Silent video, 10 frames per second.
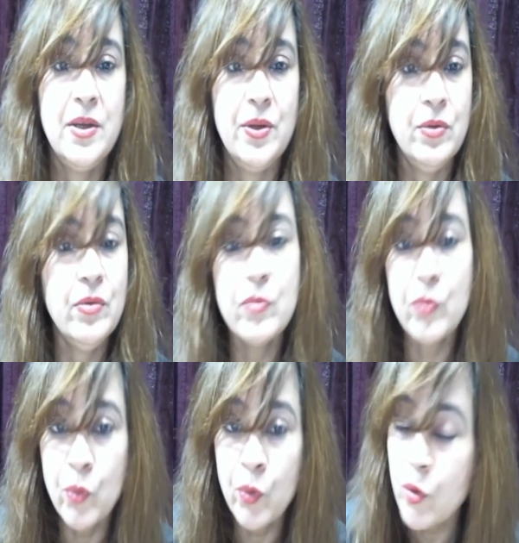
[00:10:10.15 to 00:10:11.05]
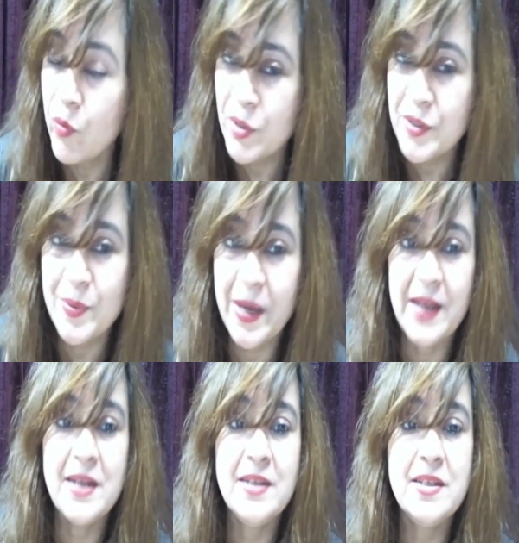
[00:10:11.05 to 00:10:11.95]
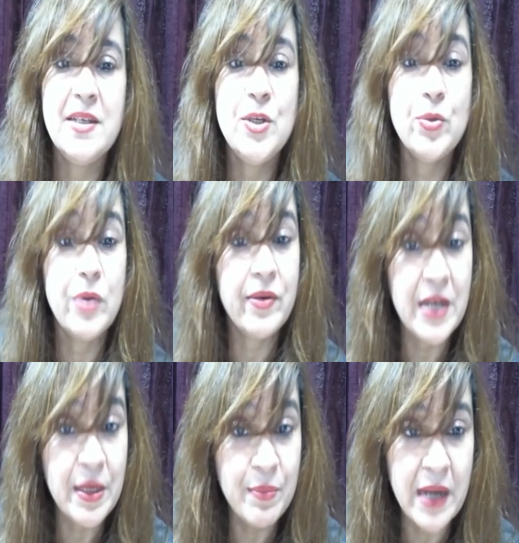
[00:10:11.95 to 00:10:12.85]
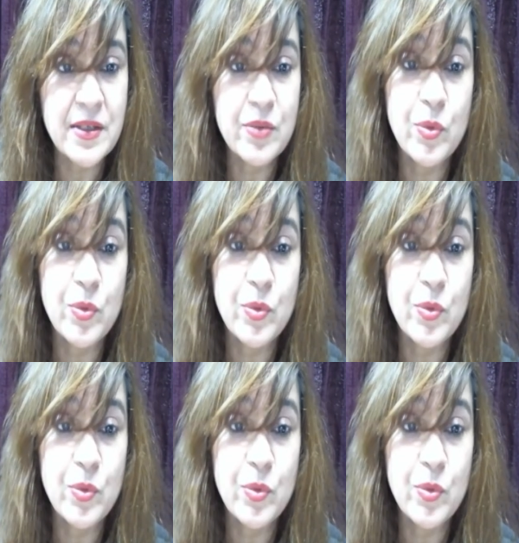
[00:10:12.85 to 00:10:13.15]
What is my identity? Do I really matter?